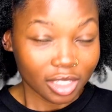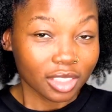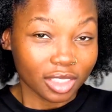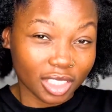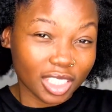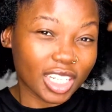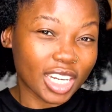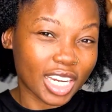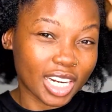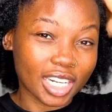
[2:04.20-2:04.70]

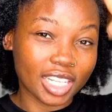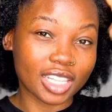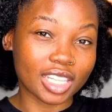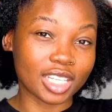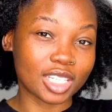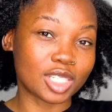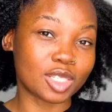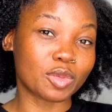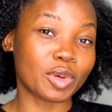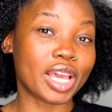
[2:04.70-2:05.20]
Look at it
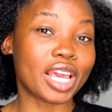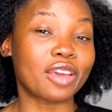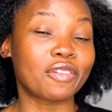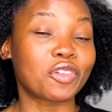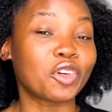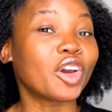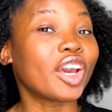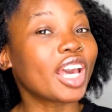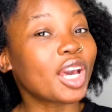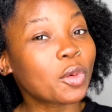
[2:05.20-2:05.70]
this way: if
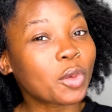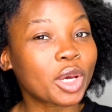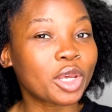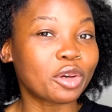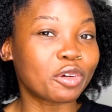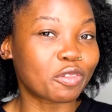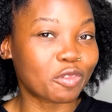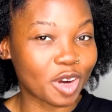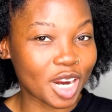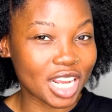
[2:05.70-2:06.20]
your hair were your
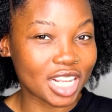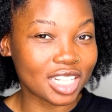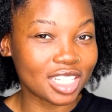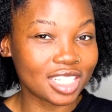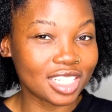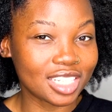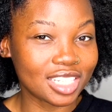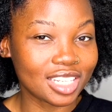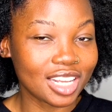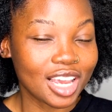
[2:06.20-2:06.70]

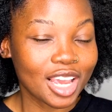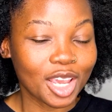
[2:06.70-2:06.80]
friends,